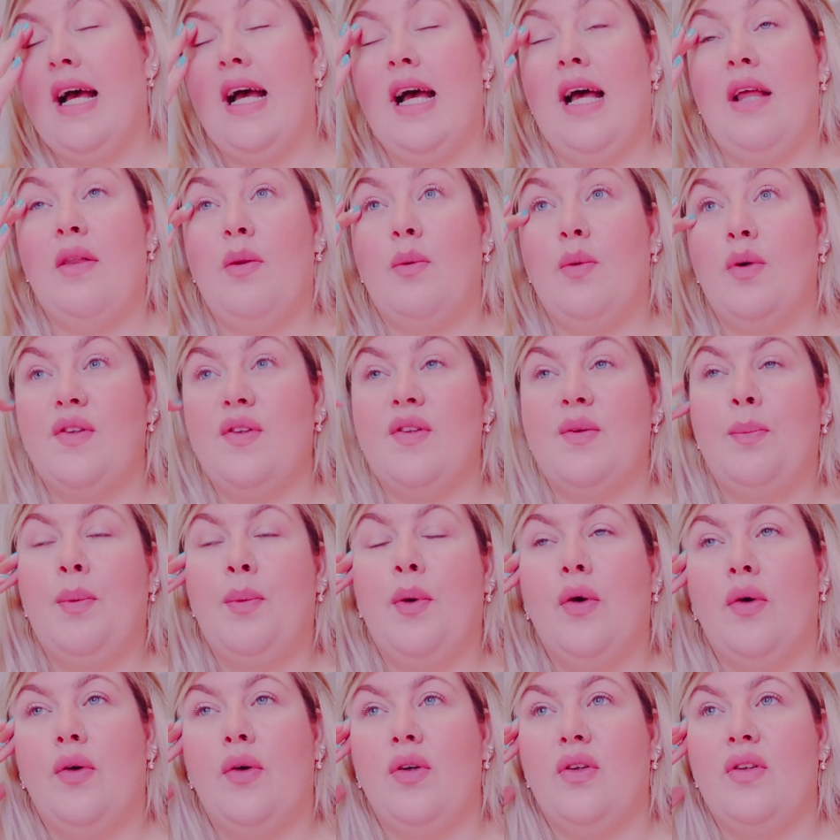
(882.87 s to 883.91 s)
There was a
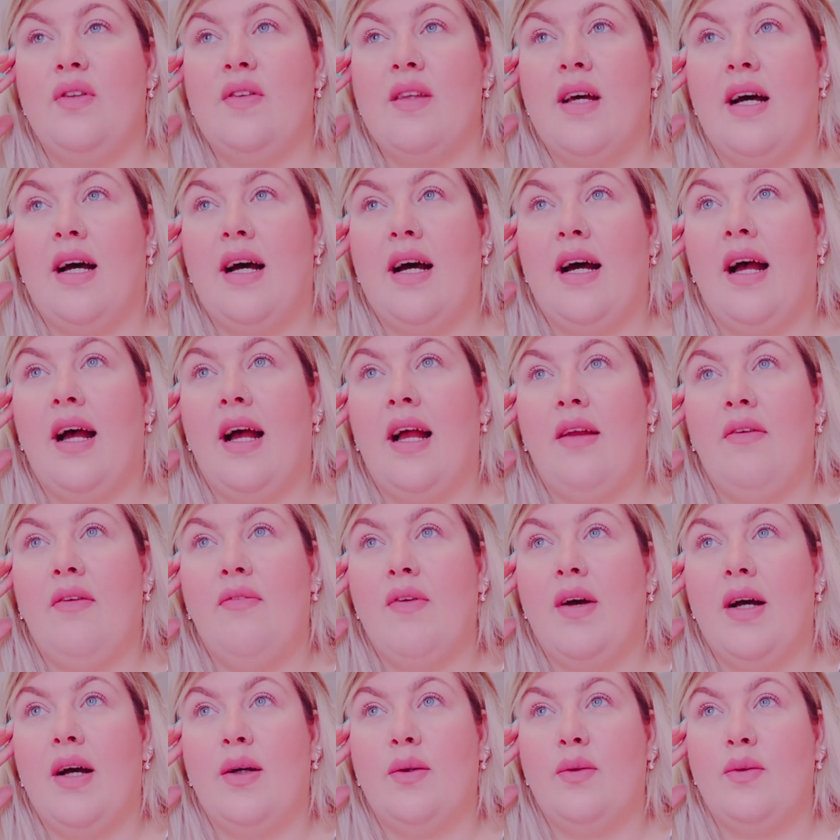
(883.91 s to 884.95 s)
pose that I
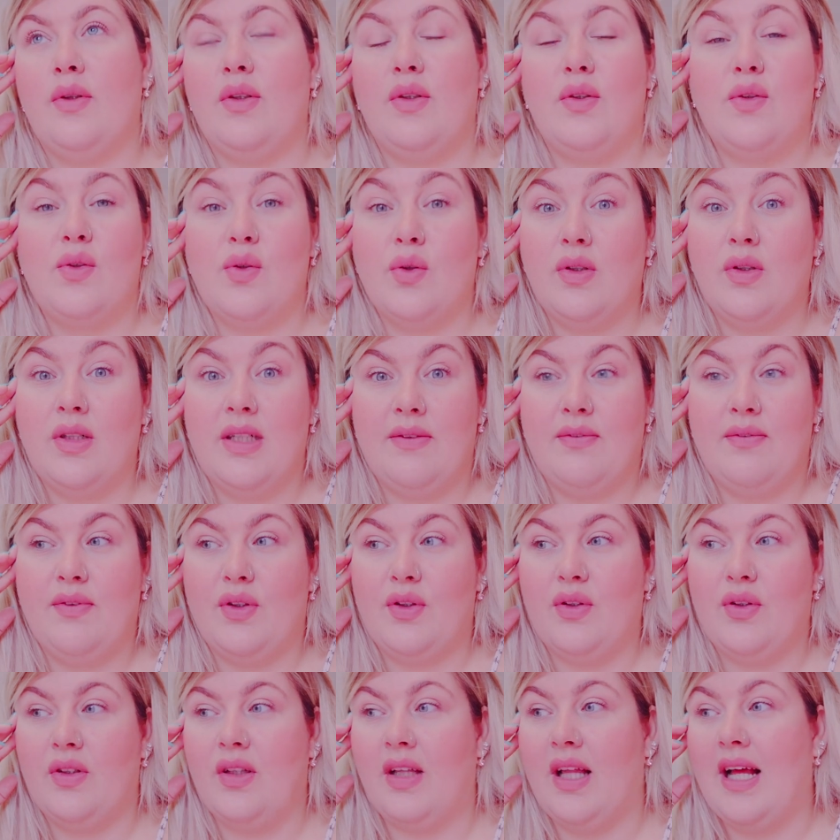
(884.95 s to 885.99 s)
found so
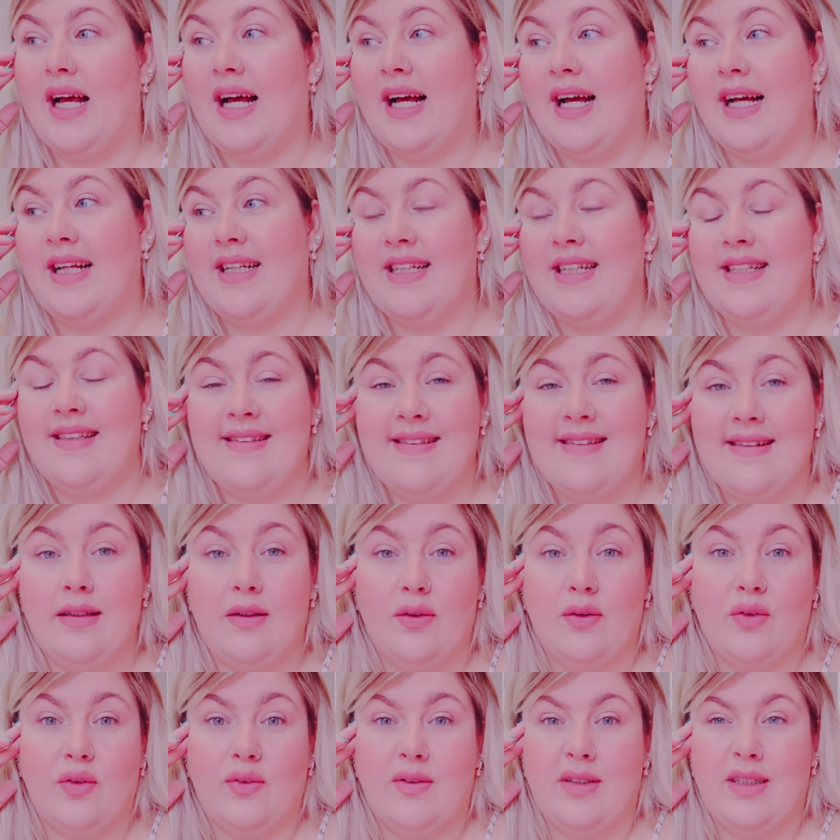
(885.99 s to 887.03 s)
difficult and it still
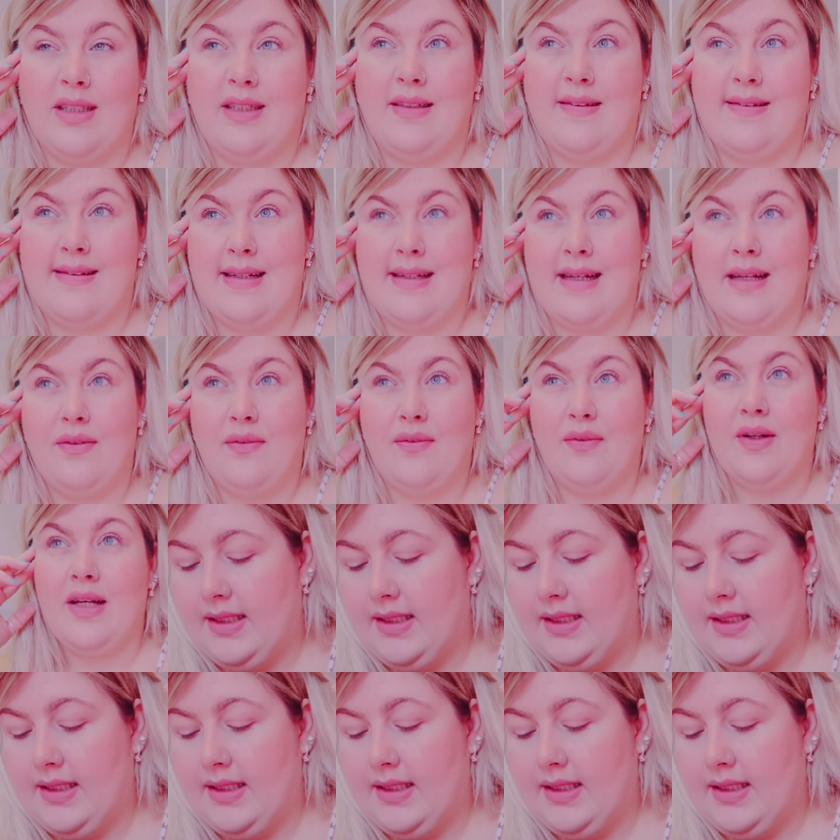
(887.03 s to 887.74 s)
looked really stiff.